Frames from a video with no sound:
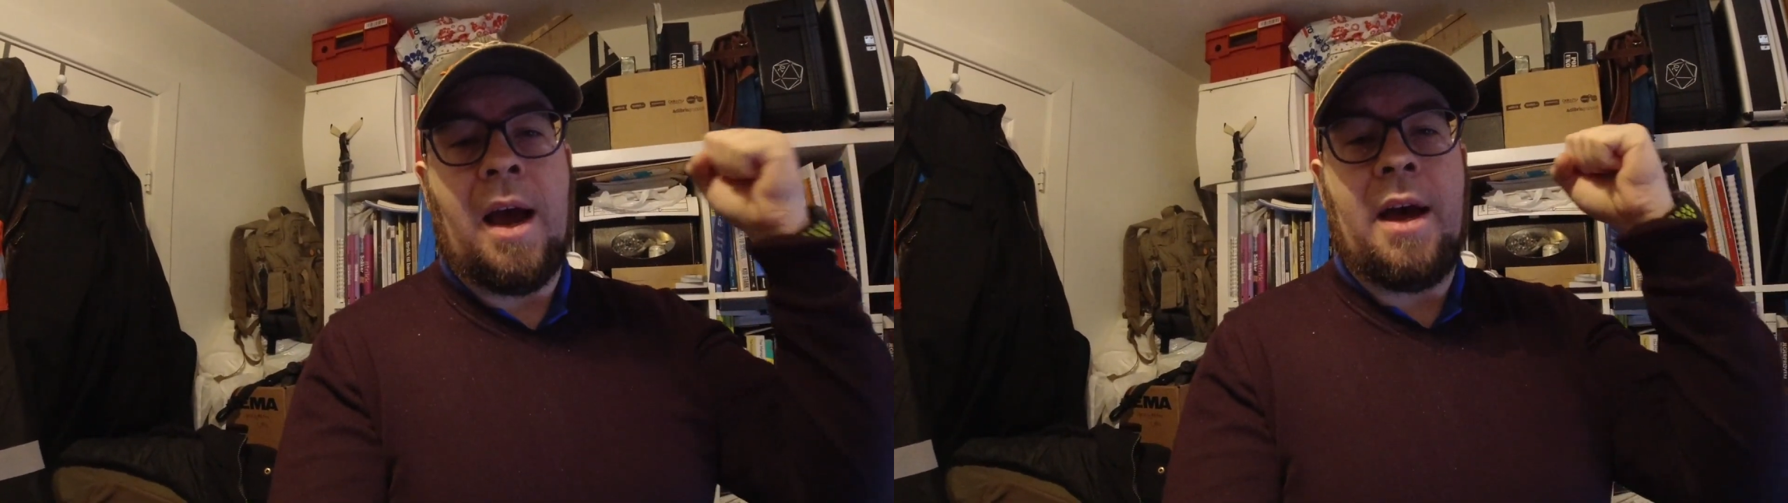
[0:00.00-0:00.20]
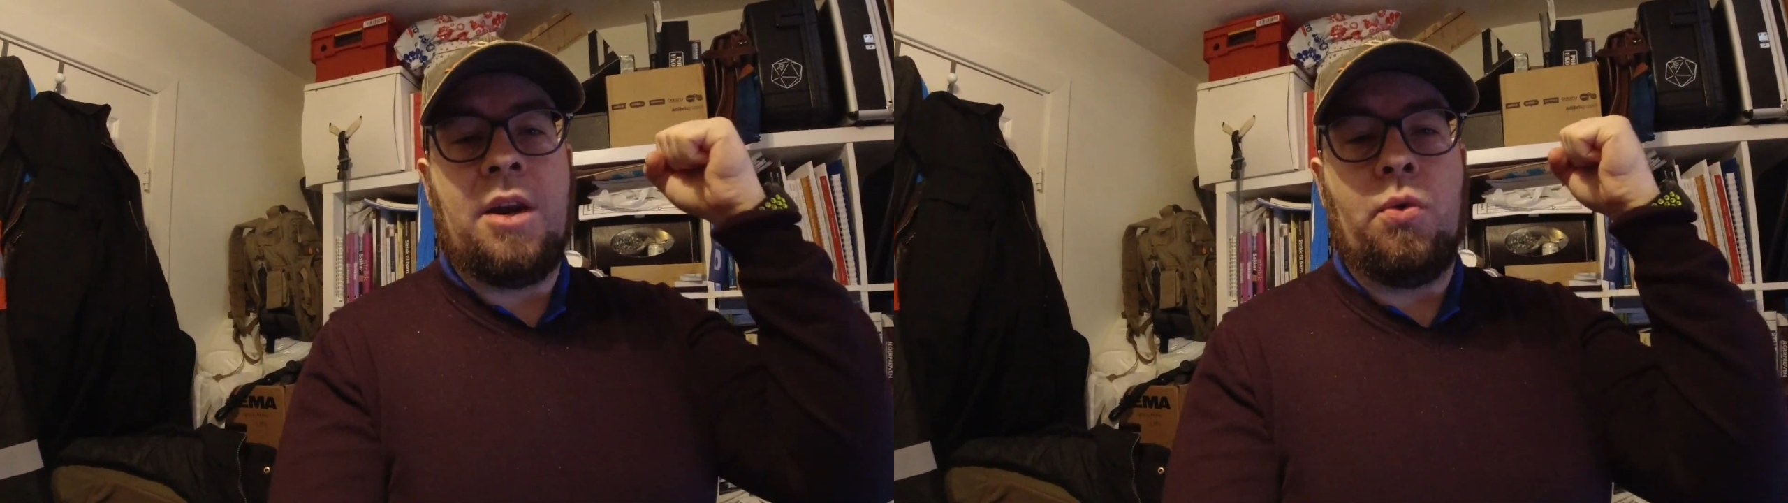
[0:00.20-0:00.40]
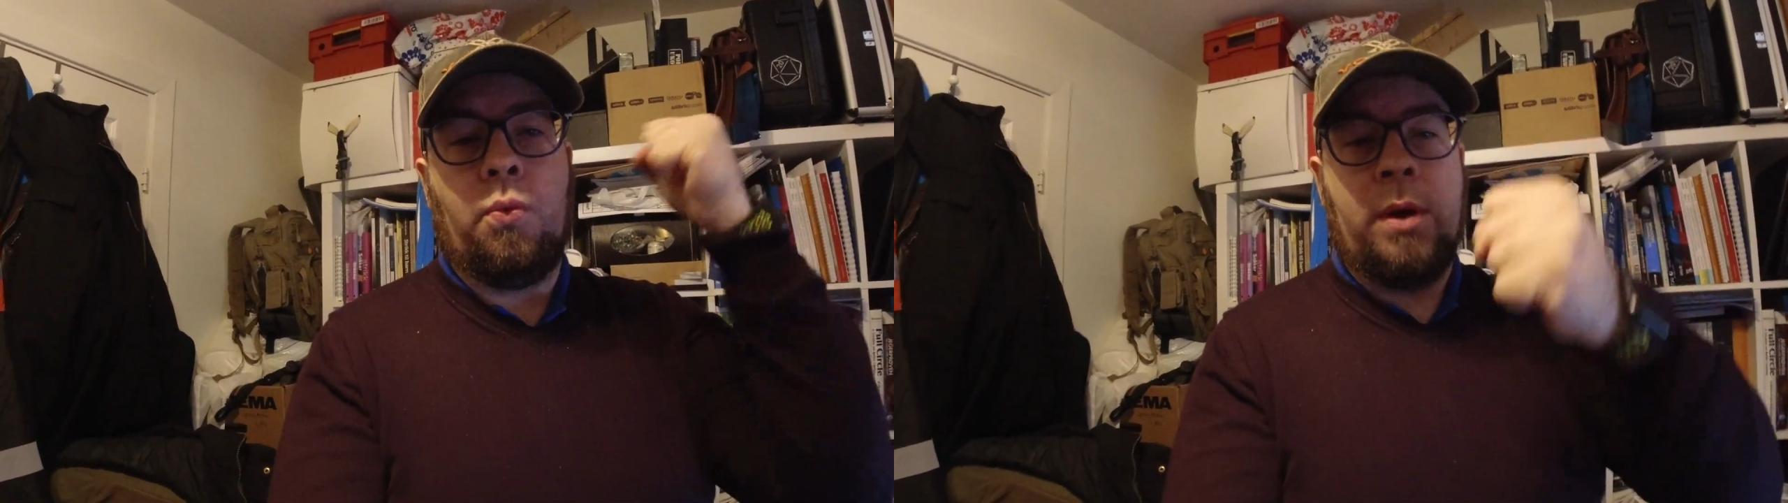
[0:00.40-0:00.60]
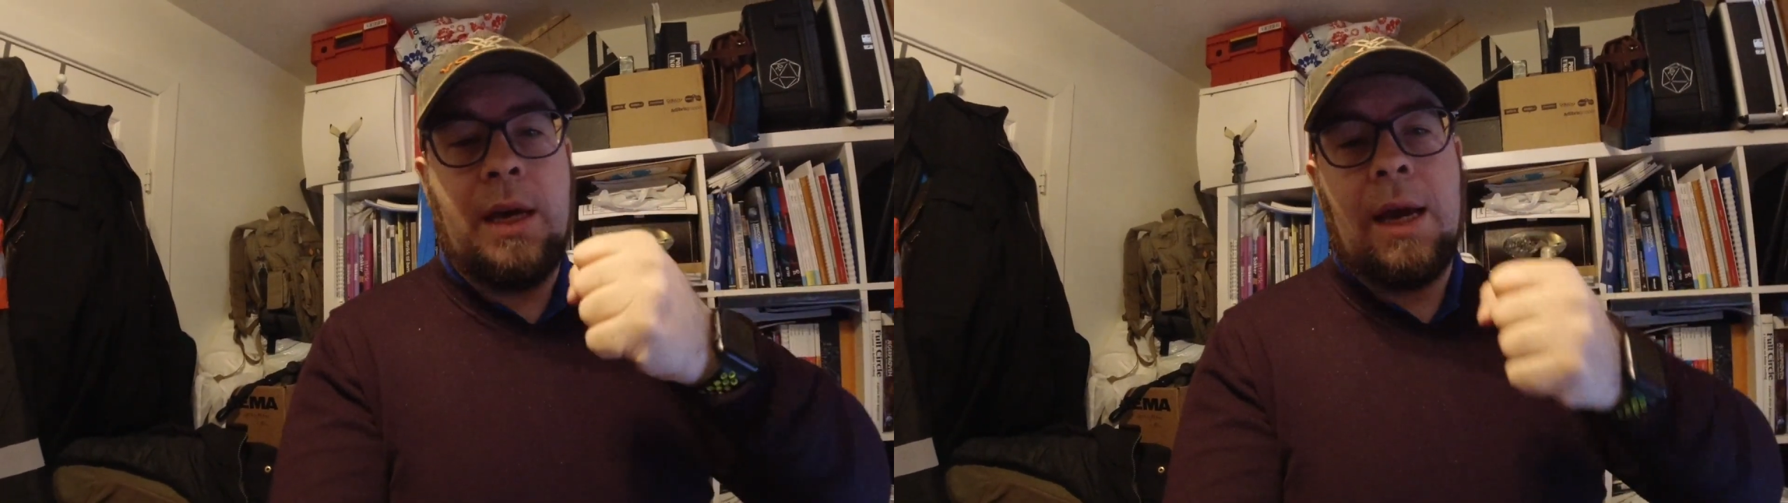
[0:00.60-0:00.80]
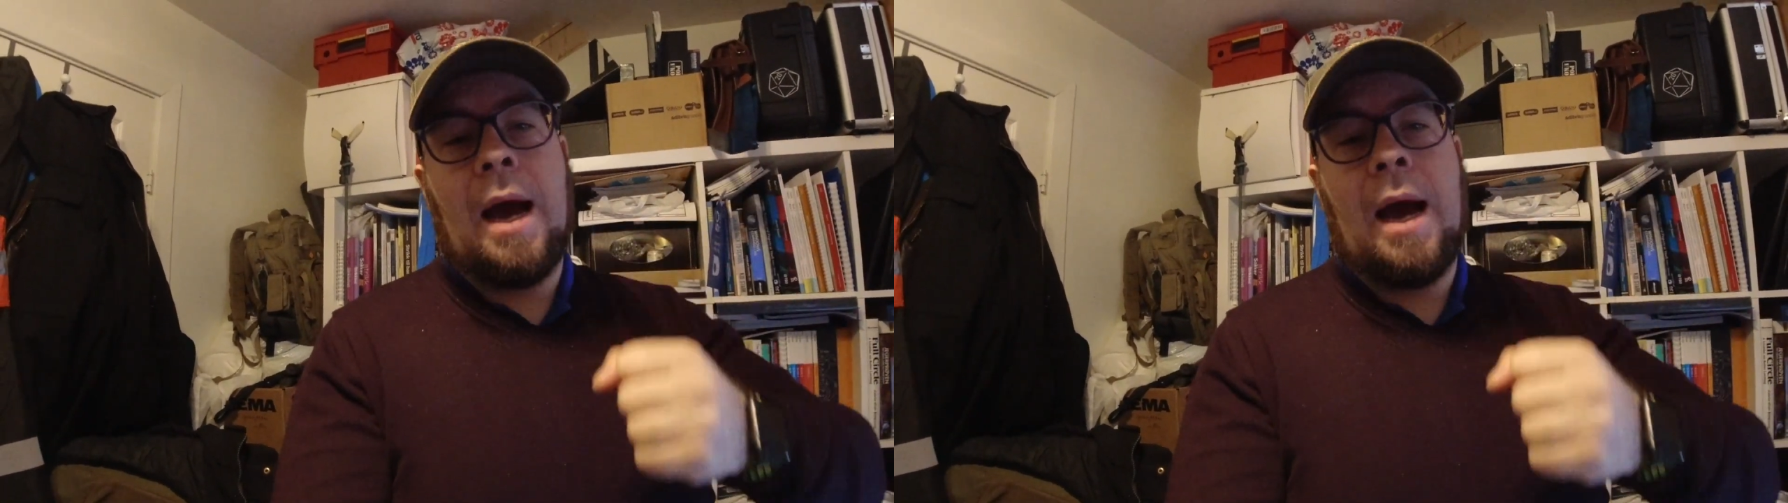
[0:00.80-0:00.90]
and weak